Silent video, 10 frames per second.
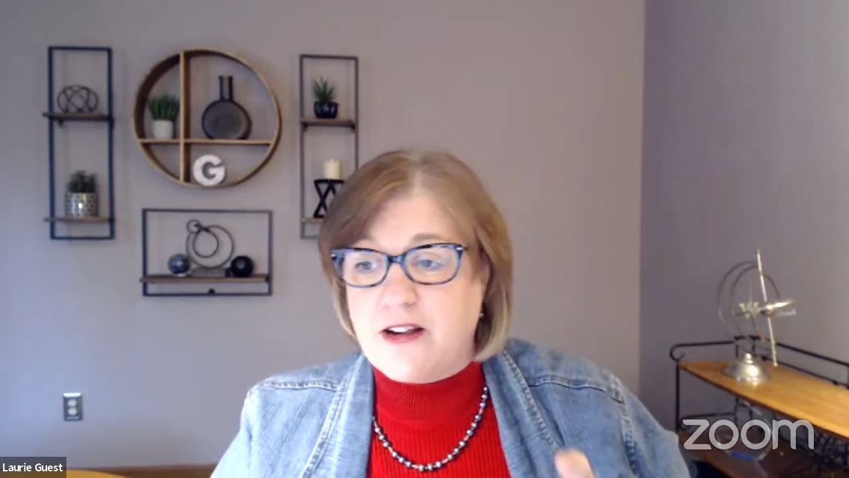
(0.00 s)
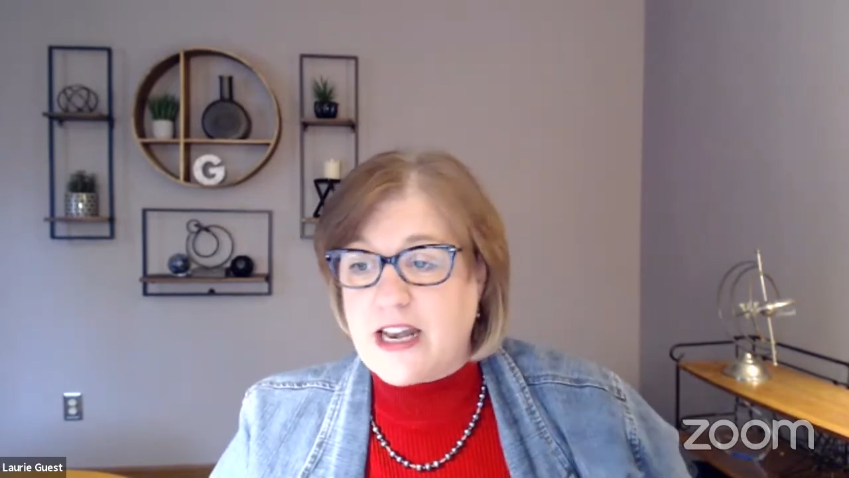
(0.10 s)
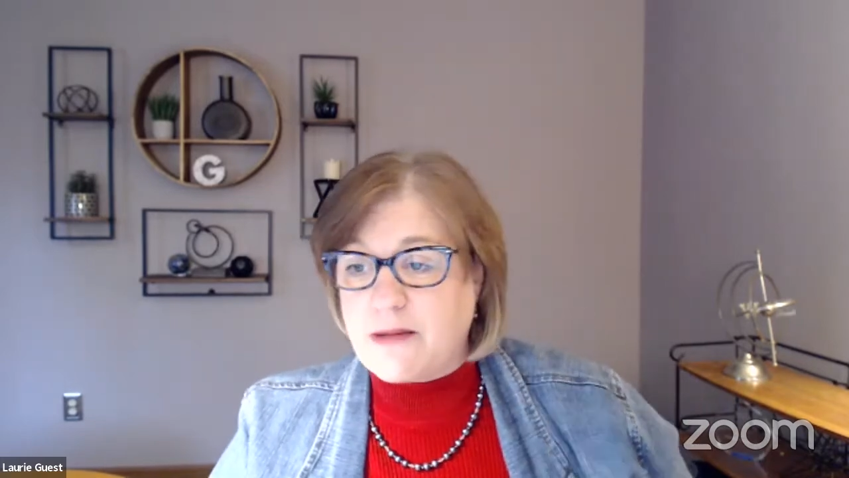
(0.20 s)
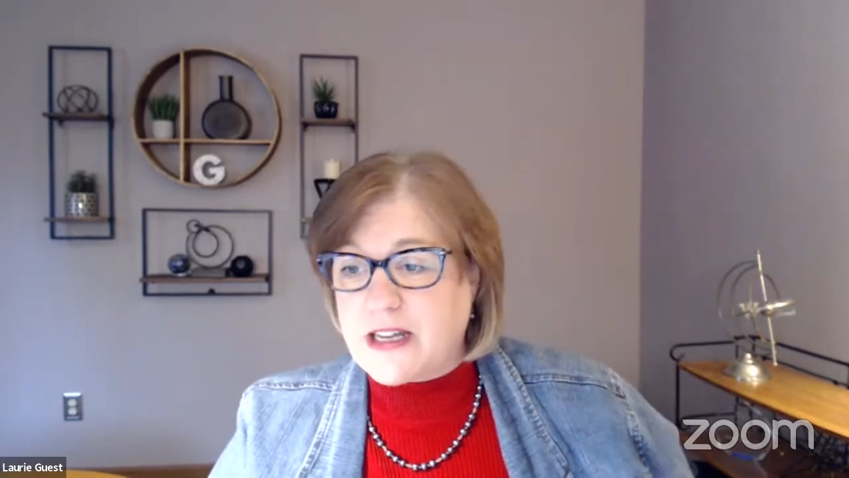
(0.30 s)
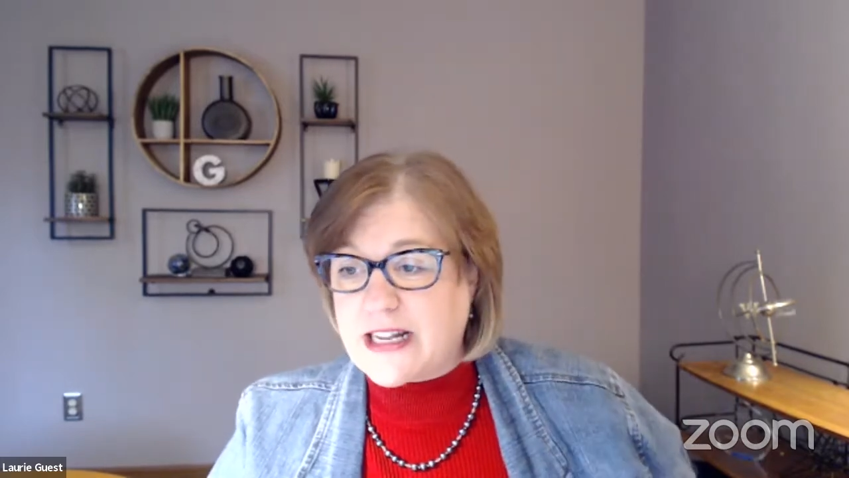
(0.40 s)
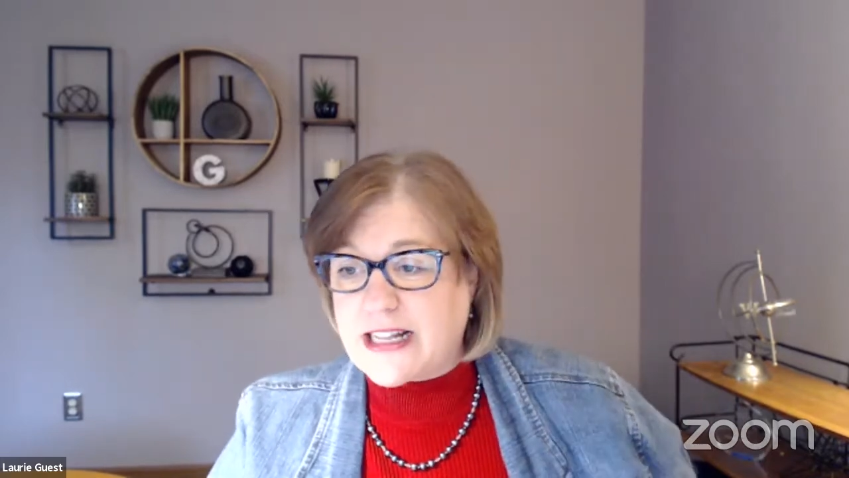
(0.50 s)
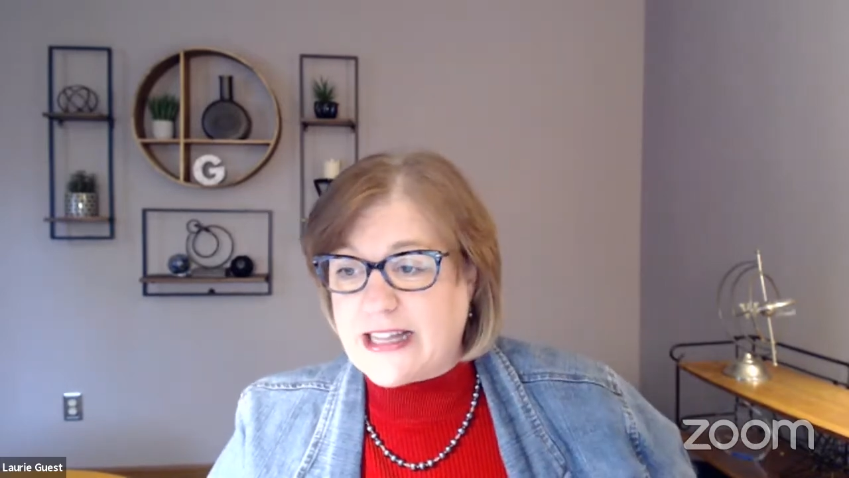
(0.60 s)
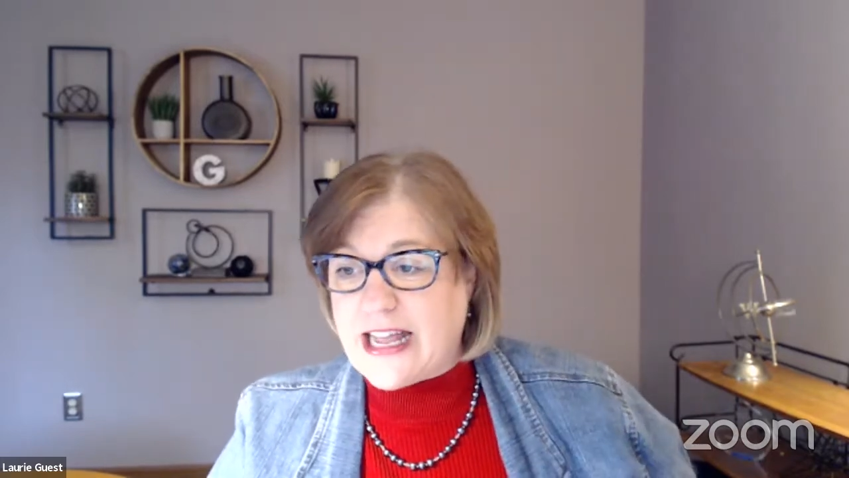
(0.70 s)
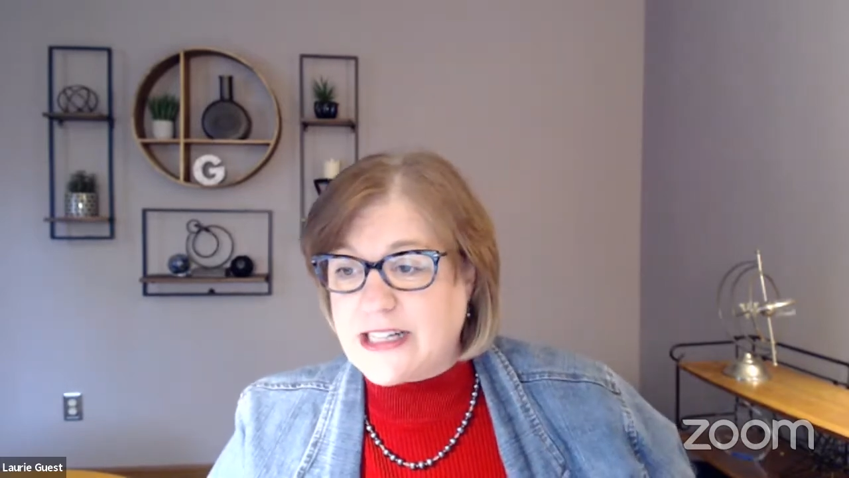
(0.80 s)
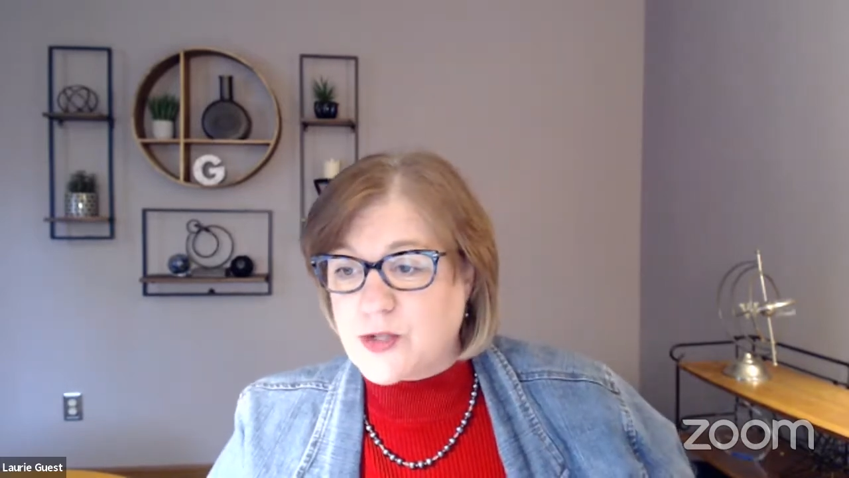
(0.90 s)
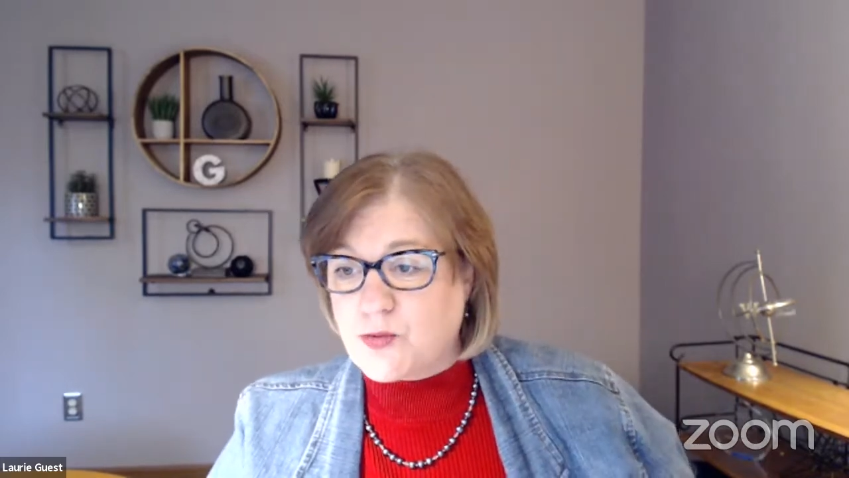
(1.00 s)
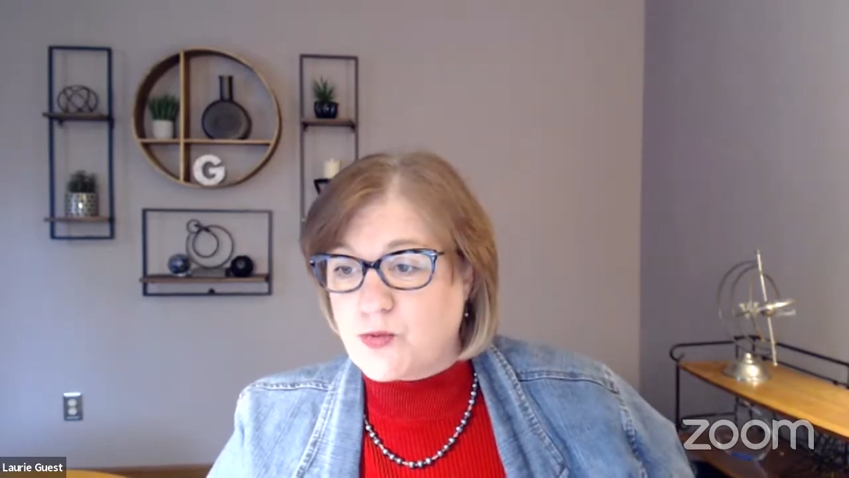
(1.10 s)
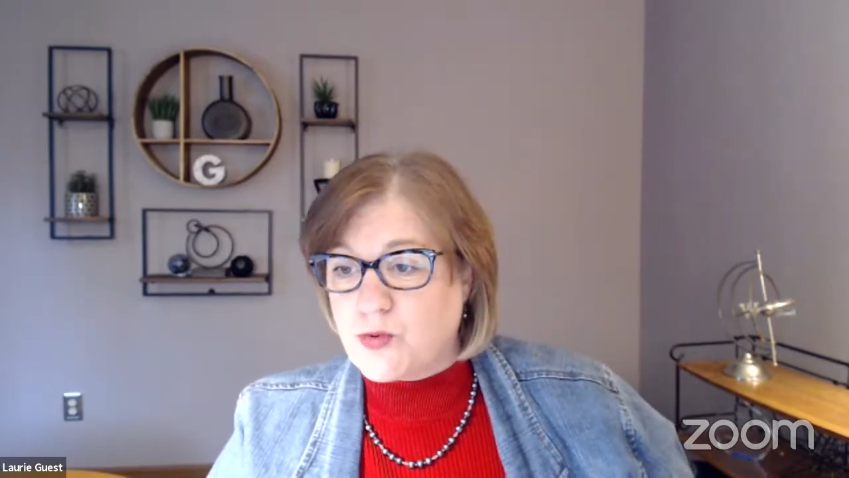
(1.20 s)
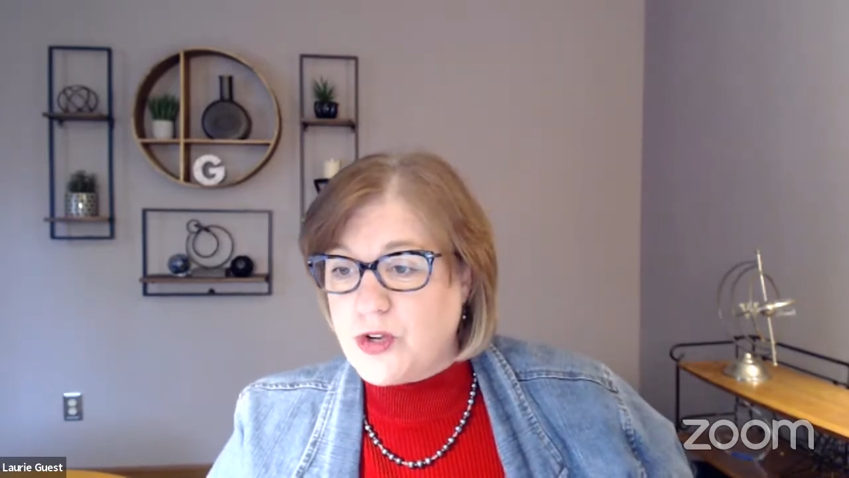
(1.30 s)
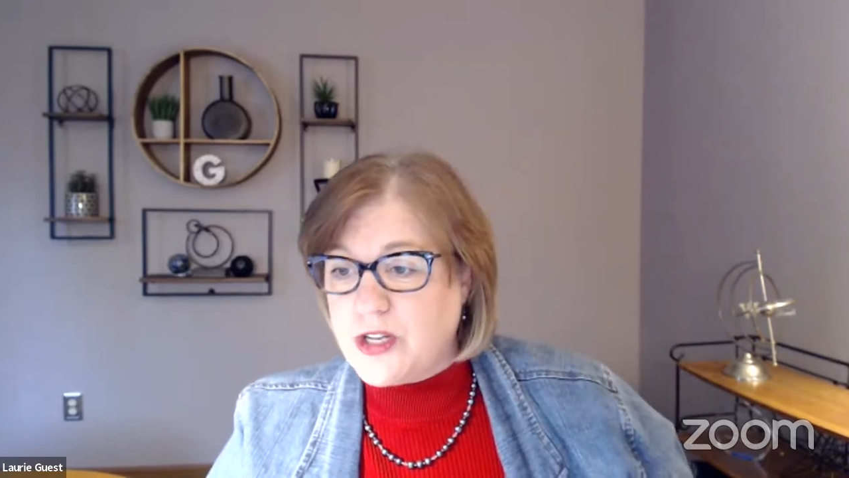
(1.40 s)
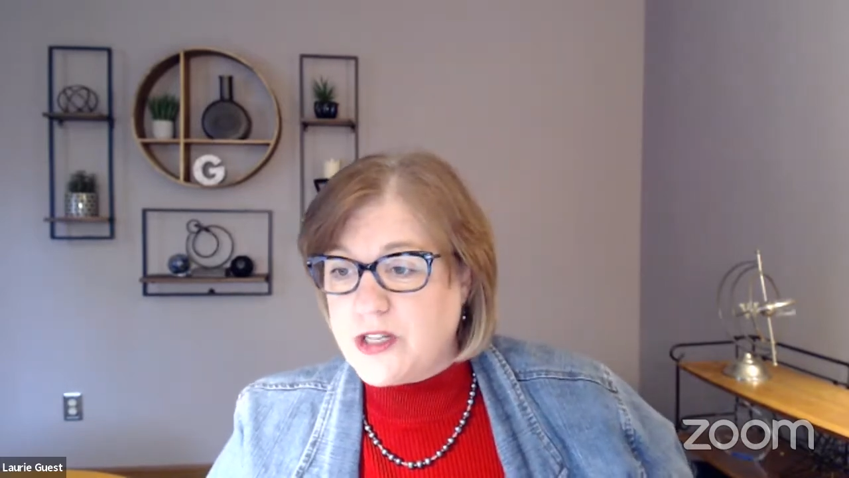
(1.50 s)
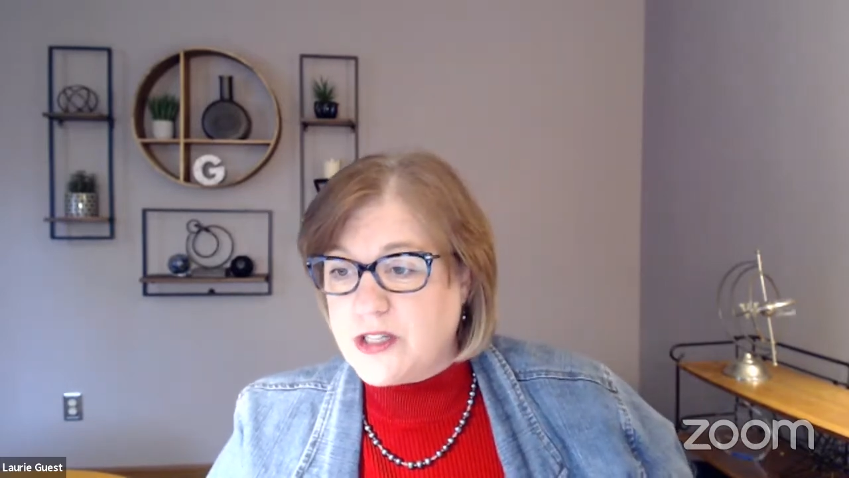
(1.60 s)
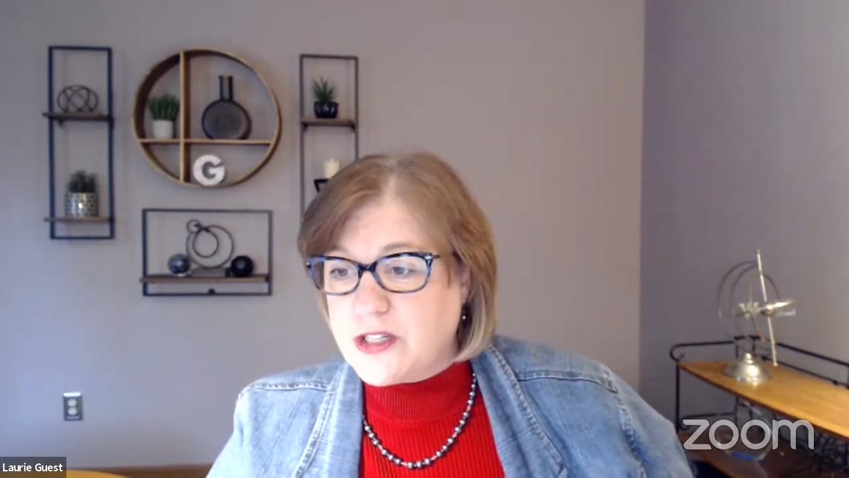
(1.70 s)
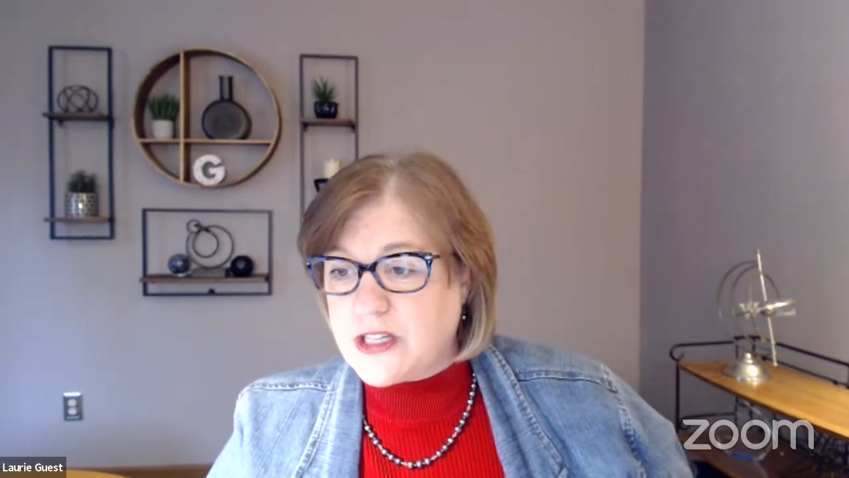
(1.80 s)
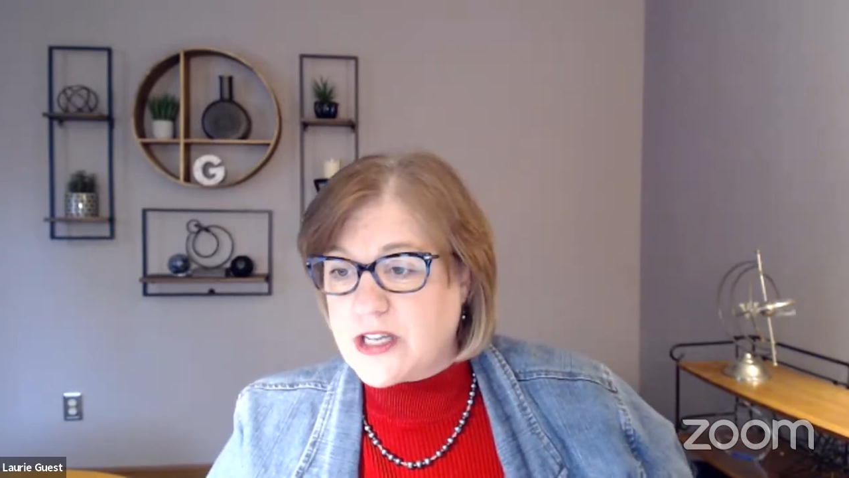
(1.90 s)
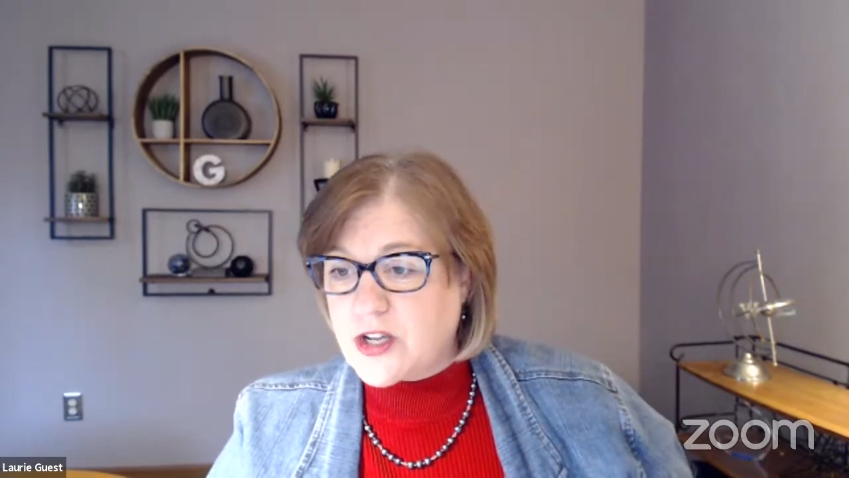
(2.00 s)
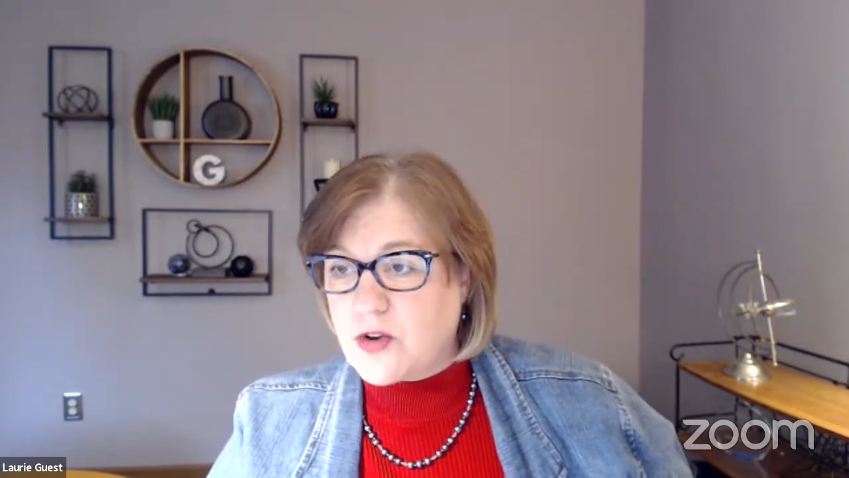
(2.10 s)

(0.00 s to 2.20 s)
And I'm going to glance really